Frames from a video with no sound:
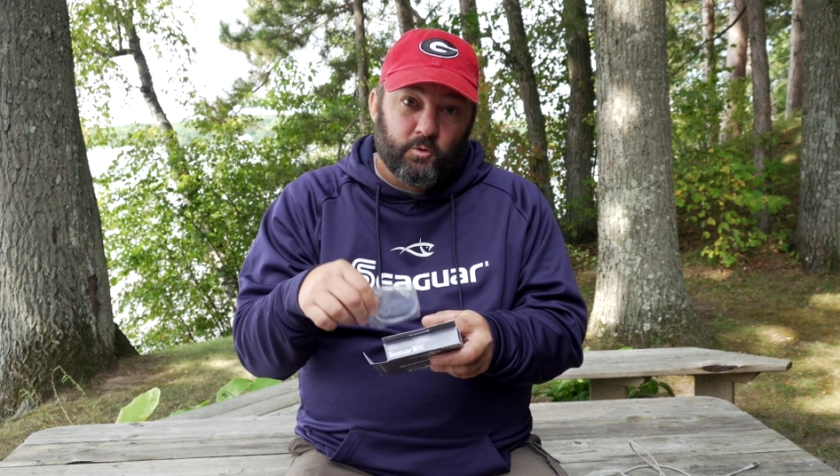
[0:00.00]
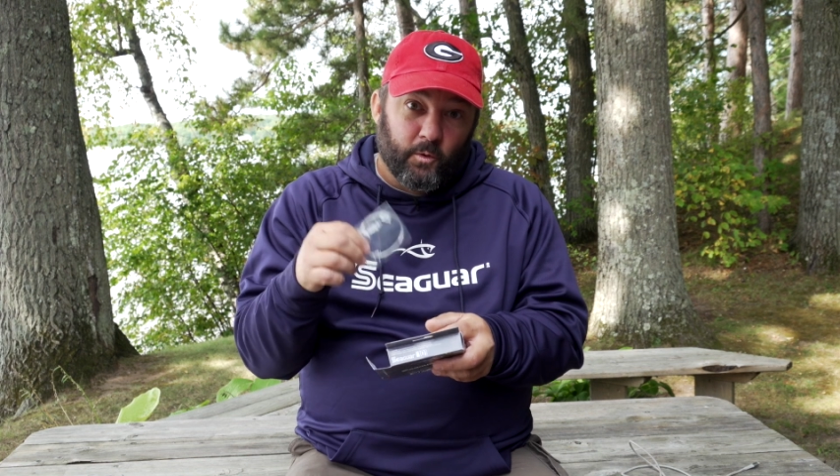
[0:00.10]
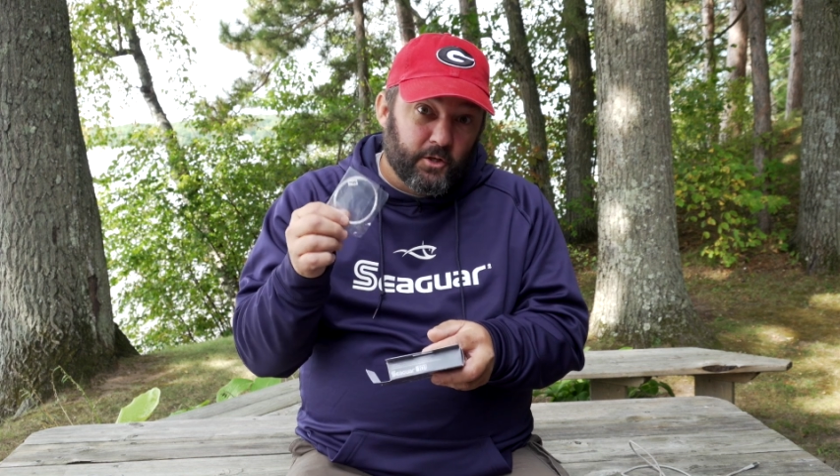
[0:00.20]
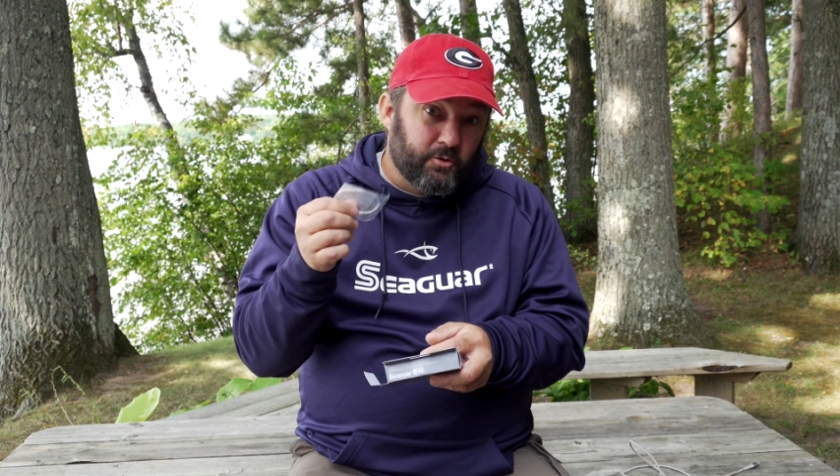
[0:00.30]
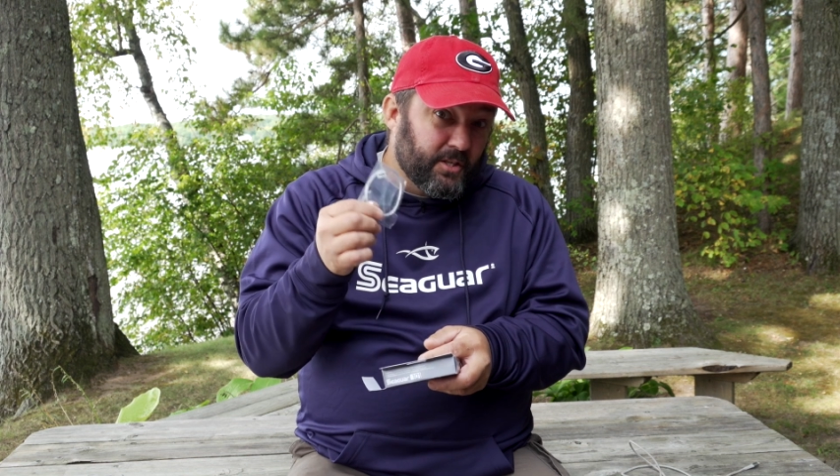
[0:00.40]
So
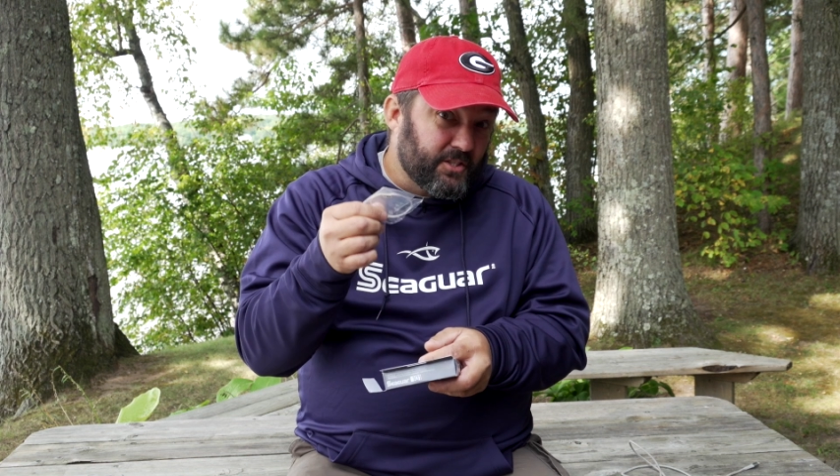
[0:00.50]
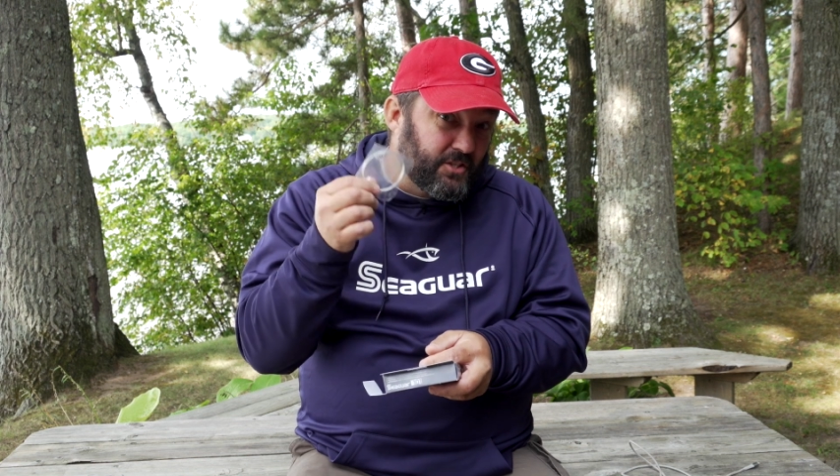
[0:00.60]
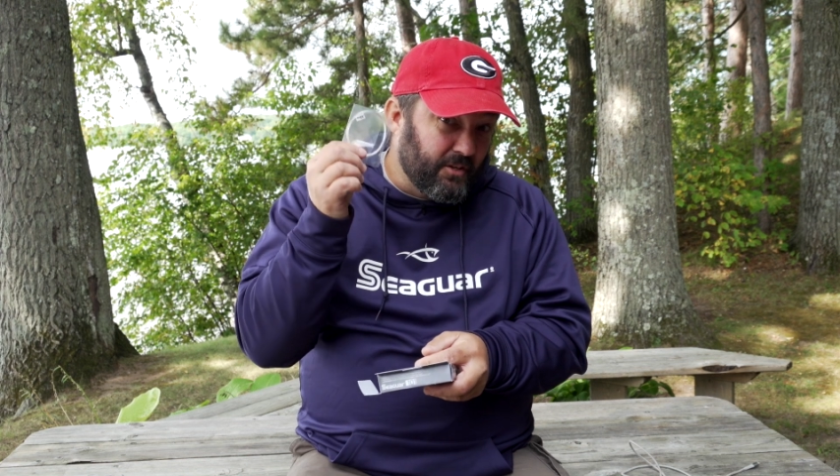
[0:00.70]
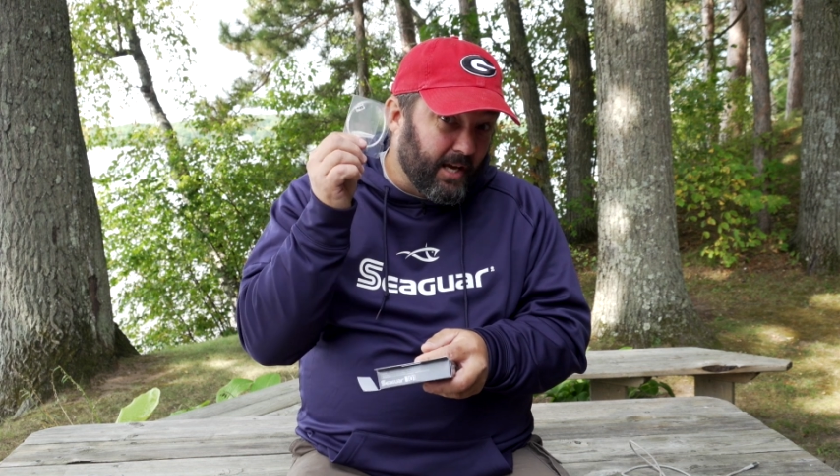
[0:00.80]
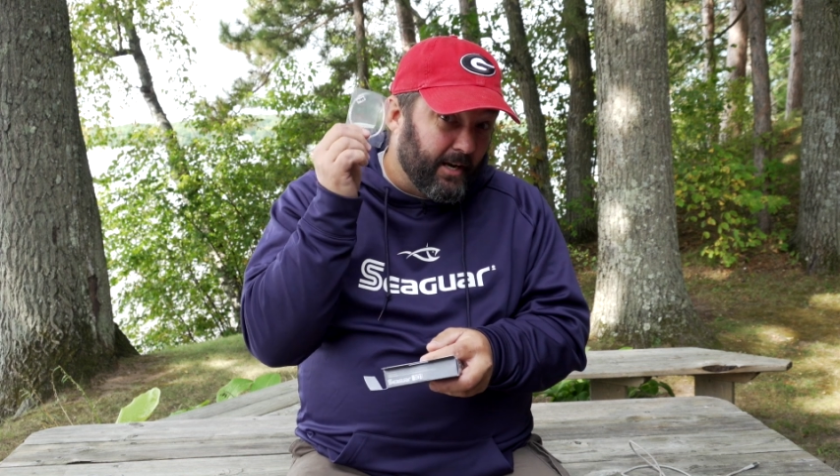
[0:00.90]
one of the tricks
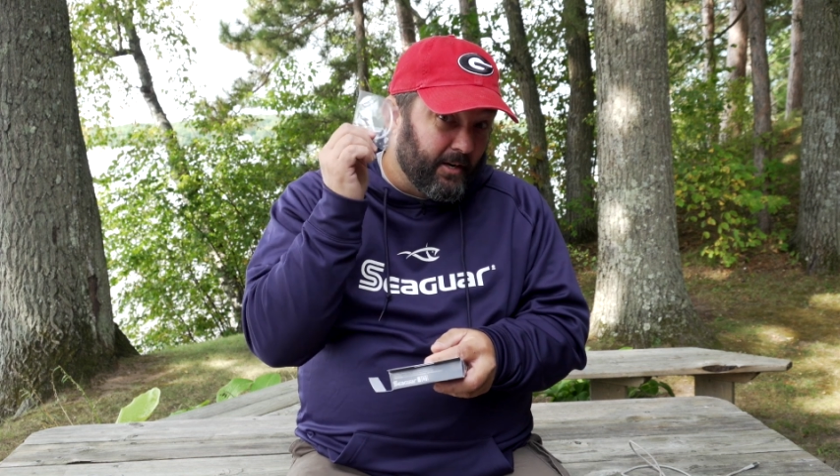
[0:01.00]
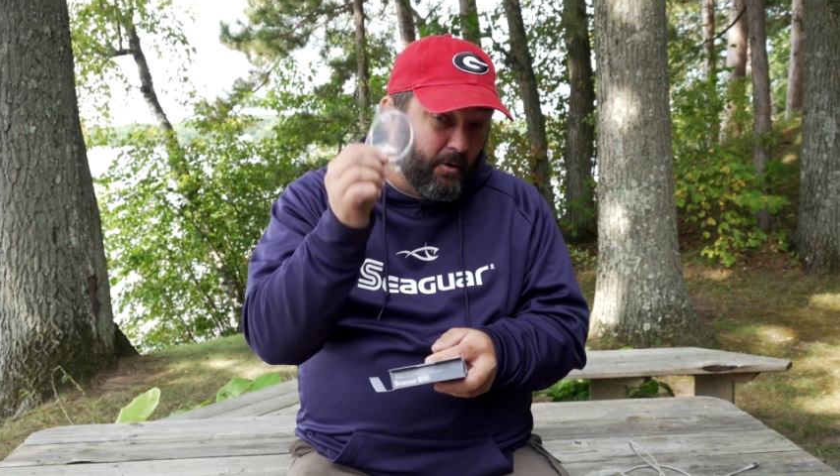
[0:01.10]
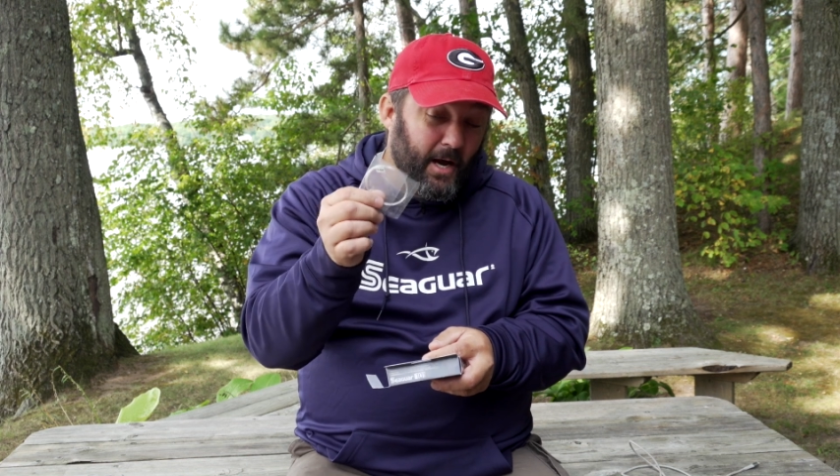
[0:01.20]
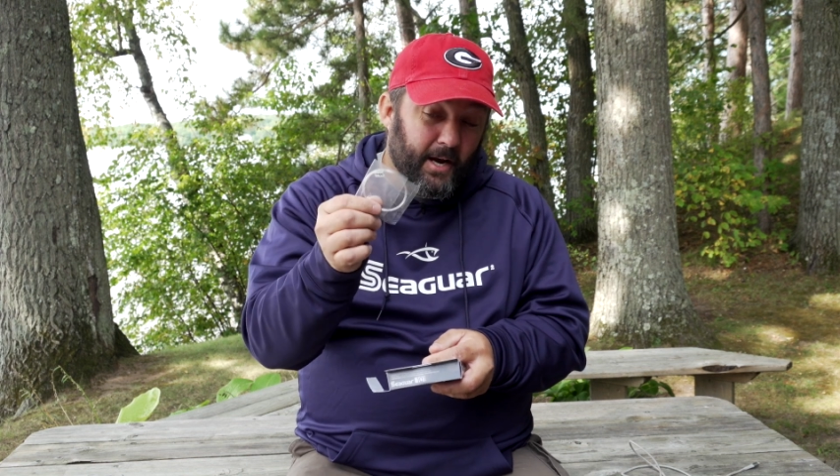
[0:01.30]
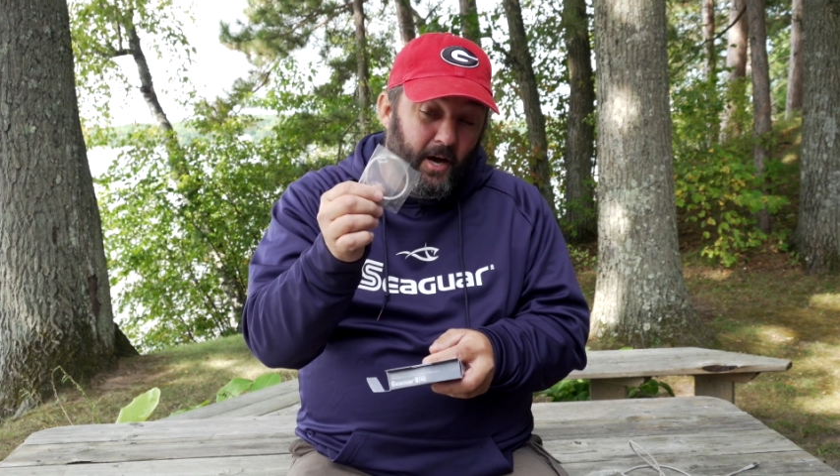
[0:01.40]
is you gotta know
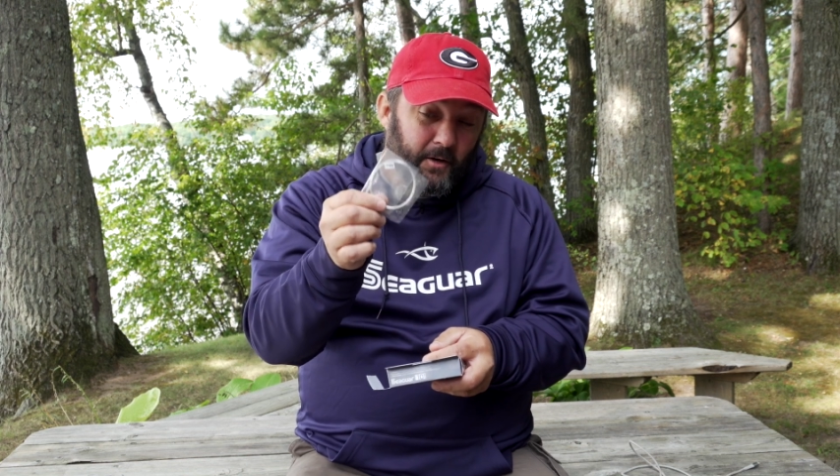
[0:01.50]
how to